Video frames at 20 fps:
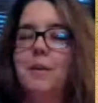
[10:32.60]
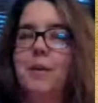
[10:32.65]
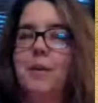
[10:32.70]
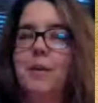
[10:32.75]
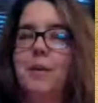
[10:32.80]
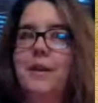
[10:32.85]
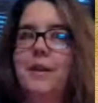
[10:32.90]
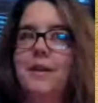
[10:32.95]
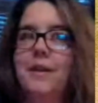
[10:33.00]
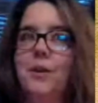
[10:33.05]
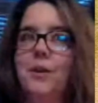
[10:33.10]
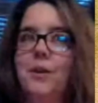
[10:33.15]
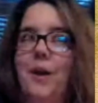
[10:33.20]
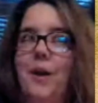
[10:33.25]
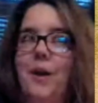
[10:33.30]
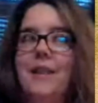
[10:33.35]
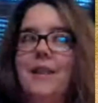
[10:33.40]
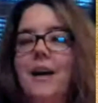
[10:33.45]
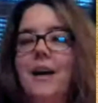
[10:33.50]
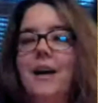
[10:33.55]
you know, I love
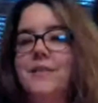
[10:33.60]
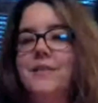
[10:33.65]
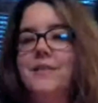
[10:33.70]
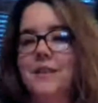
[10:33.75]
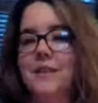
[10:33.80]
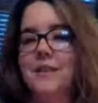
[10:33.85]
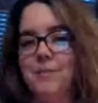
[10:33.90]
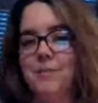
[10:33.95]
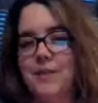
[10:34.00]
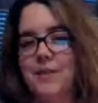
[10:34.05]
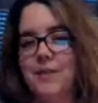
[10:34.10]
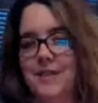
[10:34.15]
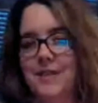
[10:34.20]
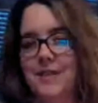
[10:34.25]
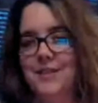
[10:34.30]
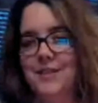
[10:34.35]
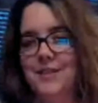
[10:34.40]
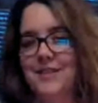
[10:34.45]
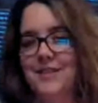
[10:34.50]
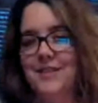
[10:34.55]
seeing the presentations and
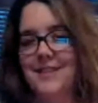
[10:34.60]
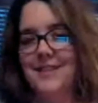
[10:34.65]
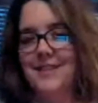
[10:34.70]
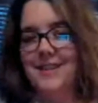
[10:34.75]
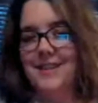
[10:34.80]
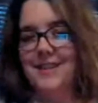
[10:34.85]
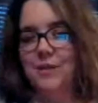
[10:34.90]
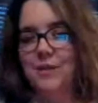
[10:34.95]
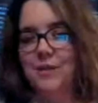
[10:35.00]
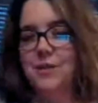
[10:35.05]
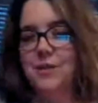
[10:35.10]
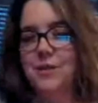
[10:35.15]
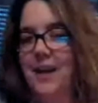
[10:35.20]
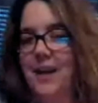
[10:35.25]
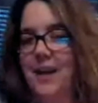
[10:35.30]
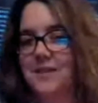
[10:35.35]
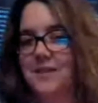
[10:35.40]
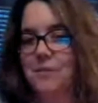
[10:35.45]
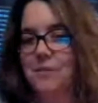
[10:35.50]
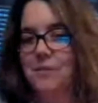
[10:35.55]
seeing the enthusiasm
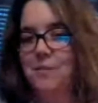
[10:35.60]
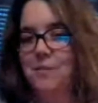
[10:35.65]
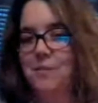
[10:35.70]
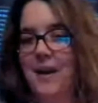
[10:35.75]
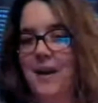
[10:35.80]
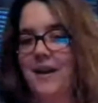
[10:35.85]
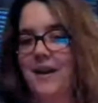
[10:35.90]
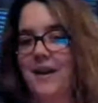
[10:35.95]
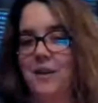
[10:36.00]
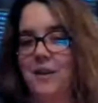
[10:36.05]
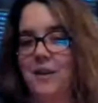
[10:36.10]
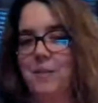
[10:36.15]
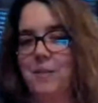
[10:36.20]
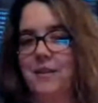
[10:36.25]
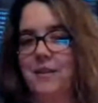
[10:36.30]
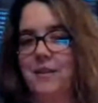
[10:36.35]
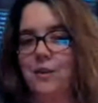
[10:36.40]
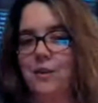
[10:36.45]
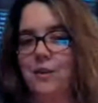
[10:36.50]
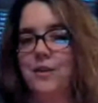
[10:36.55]
behind them, and you know, you can
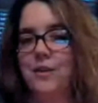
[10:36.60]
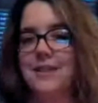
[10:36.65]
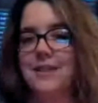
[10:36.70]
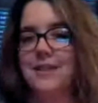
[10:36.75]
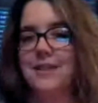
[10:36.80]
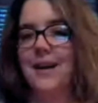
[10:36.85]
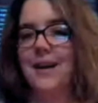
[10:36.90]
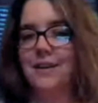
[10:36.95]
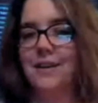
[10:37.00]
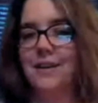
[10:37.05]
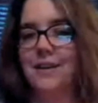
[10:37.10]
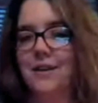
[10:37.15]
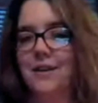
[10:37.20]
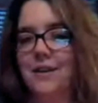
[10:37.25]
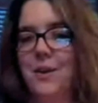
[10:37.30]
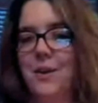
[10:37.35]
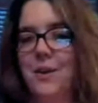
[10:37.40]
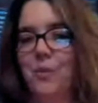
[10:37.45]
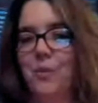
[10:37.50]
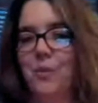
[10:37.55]
tell when
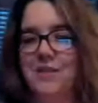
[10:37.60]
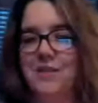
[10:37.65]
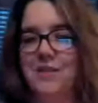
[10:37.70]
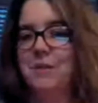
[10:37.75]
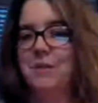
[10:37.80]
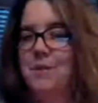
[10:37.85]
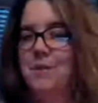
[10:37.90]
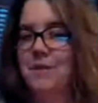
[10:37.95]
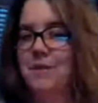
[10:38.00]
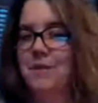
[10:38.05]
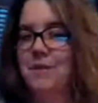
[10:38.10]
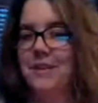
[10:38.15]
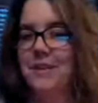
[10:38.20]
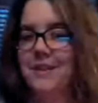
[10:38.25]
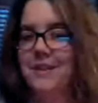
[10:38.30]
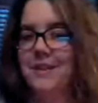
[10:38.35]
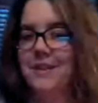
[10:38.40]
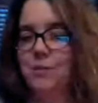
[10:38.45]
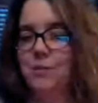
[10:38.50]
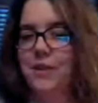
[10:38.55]
someone's been really with
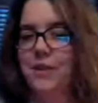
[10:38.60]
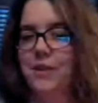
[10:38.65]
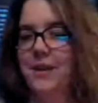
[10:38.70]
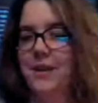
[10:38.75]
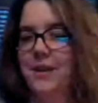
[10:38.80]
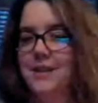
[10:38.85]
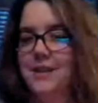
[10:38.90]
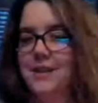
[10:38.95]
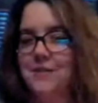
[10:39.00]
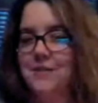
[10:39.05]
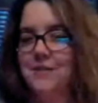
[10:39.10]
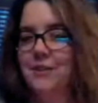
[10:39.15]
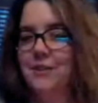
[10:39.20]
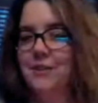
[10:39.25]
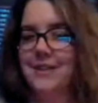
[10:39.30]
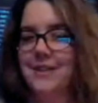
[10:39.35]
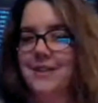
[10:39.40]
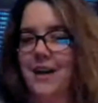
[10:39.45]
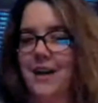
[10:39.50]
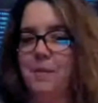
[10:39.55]
an idea for a long time
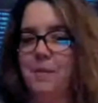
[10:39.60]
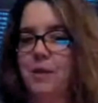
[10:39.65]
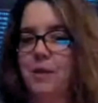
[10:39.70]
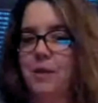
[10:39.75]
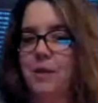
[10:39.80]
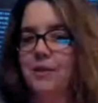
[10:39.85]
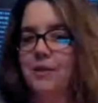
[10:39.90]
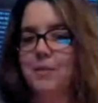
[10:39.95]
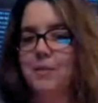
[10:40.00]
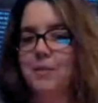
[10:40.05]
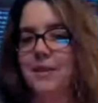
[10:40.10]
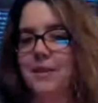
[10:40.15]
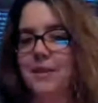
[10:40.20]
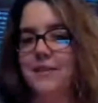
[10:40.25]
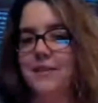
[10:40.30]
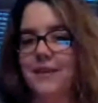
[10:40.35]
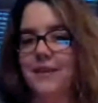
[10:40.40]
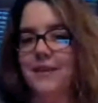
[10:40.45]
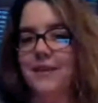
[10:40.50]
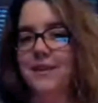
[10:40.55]
and they really believe in it, you
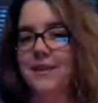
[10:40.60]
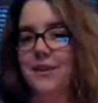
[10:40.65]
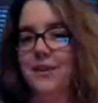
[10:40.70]
know,